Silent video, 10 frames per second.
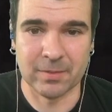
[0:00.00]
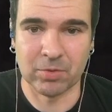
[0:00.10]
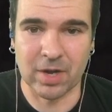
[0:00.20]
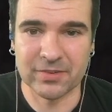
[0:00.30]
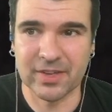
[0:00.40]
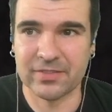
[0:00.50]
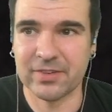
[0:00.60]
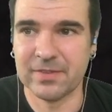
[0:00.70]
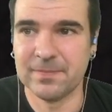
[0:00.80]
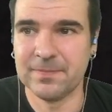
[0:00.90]
the
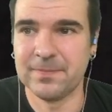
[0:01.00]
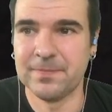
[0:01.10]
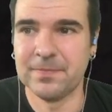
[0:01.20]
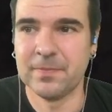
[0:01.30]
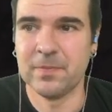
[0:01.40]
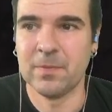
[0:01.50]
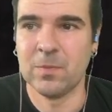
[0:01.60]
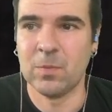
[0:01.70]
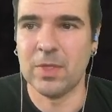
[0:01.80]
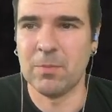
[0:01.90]
process.
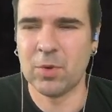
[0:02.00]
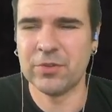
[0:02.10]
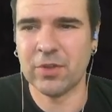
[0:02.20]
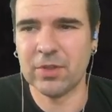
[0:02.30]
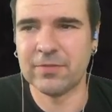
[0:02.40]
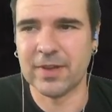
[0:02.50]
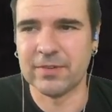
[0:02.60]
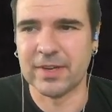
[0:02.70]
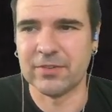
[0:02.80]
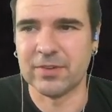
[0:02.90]
With a more solid
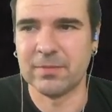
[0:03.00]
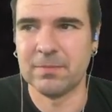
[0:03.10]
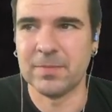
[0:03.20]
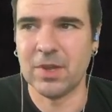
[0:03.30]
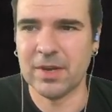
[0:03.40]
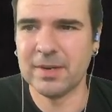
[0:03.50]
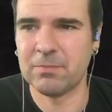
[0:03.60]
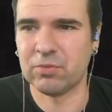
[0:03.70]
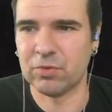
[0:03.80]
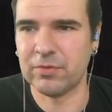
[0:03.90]
foundation, beyond
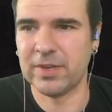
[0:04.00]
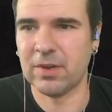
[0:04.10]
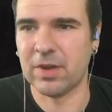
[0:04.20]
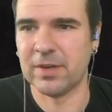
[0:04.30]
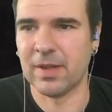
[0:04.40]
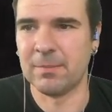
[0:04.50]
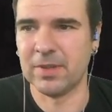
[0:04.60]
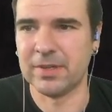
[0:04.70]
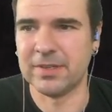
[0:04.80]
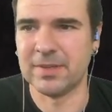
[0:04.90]
improving on
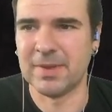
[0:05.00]
ability to